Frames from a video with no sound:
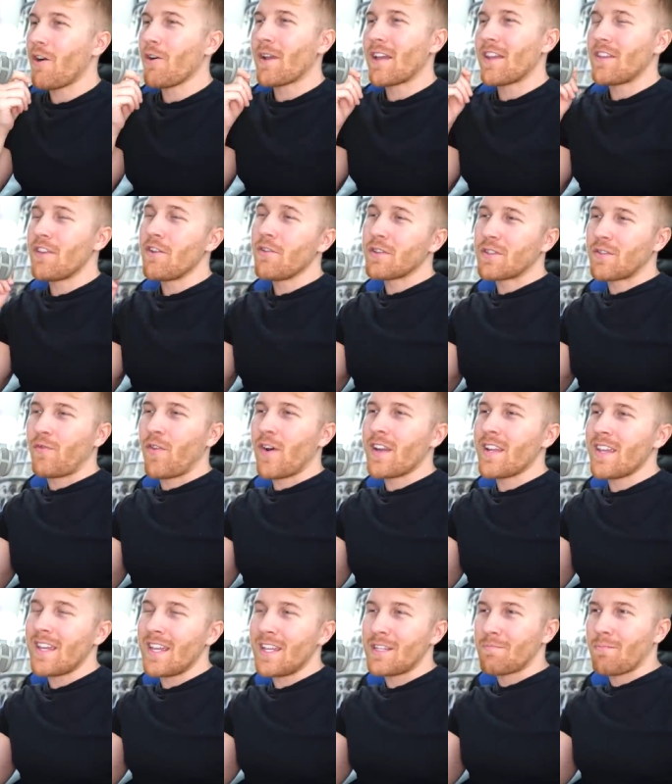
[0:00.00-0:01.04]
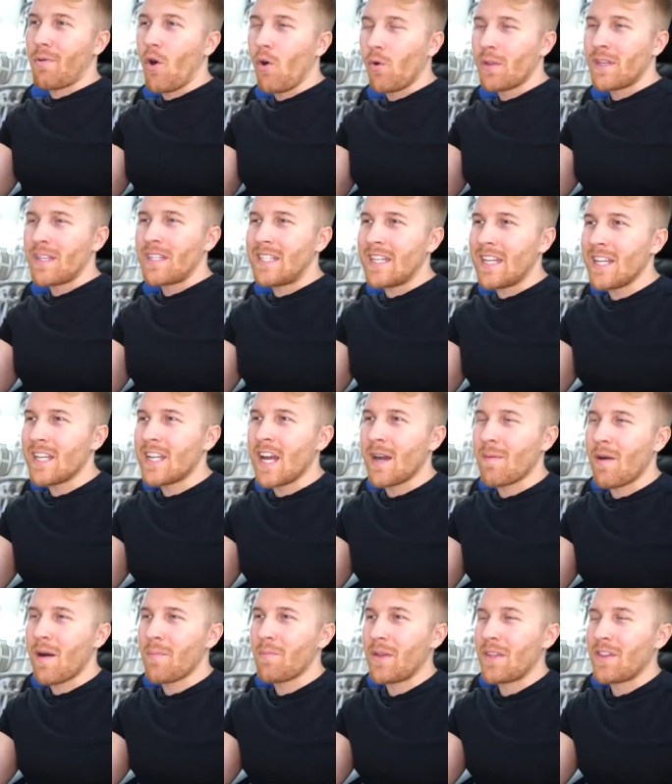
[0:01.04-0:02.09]
okay, you know what's funny is Poland did
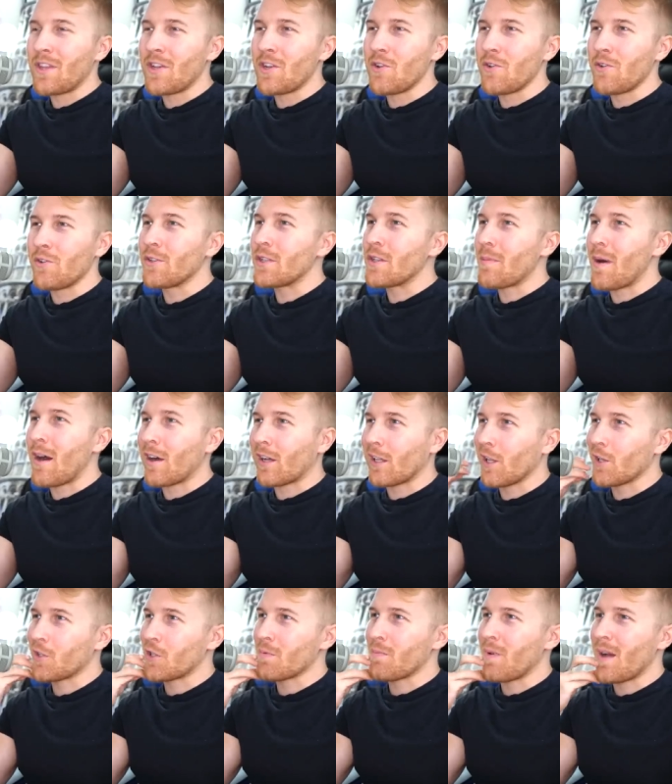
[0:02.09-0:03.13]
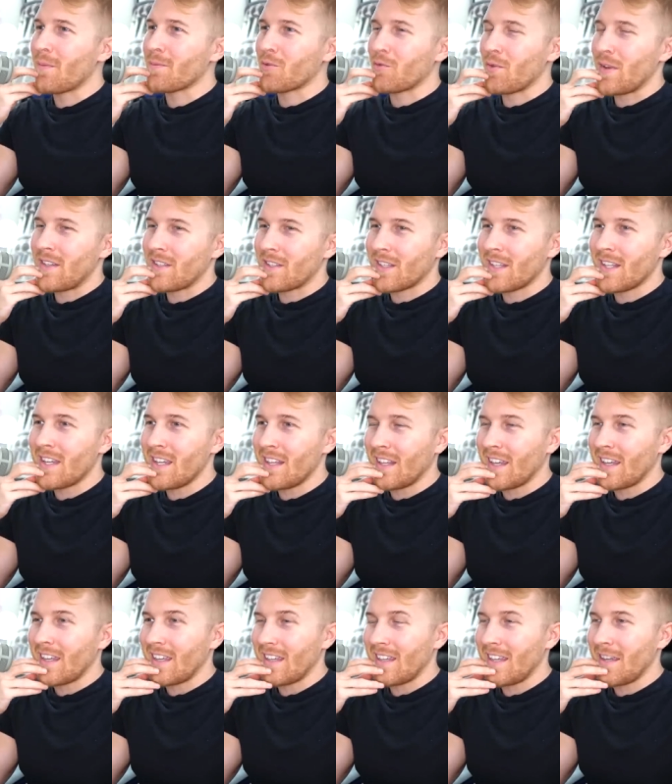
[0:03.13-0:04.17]
come up in the news about cluster bombs recently,
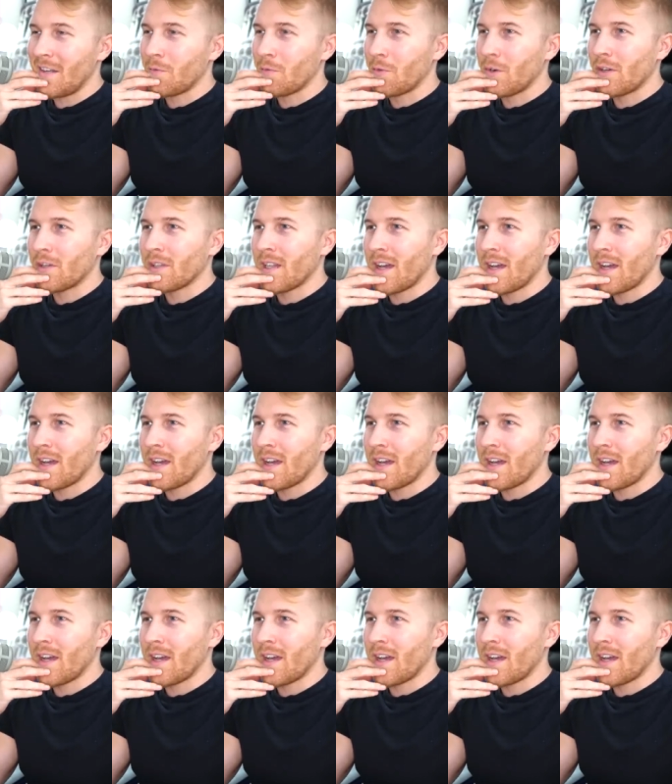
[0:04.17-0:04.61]
like in real